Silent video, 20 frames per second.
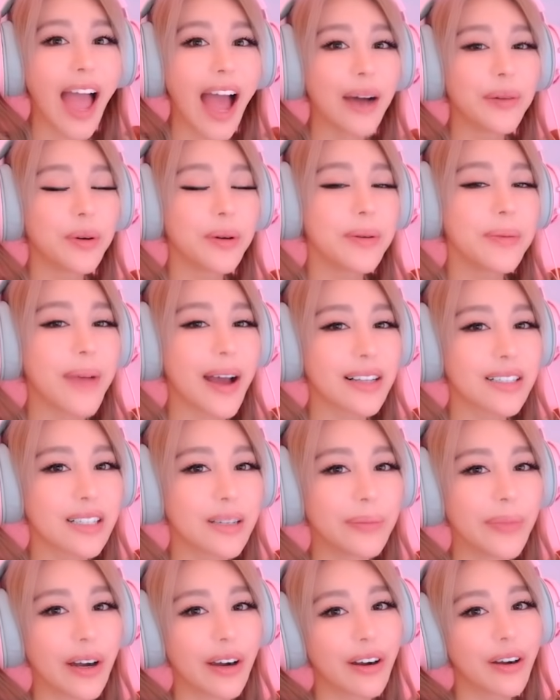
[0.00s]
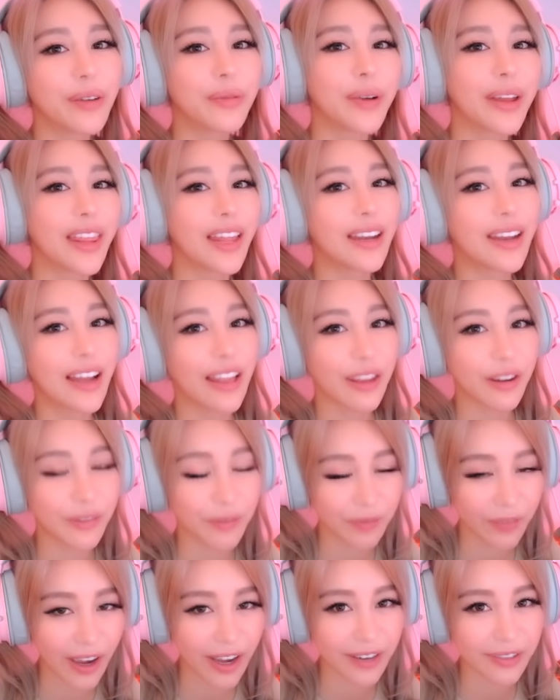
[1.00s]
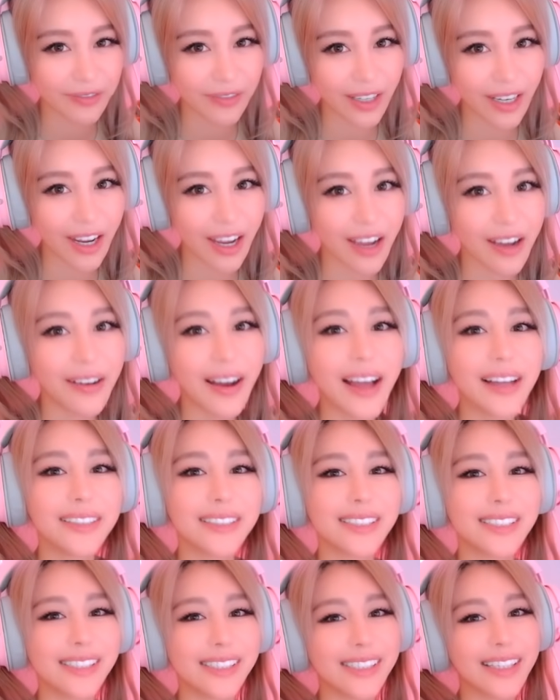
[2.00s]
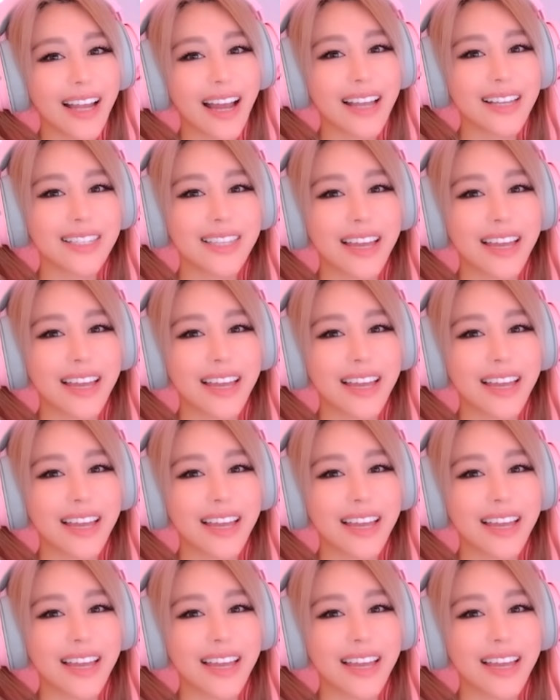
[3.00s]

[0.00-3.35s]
And we'll be back tomorrow with another fun video, and we'll see you guys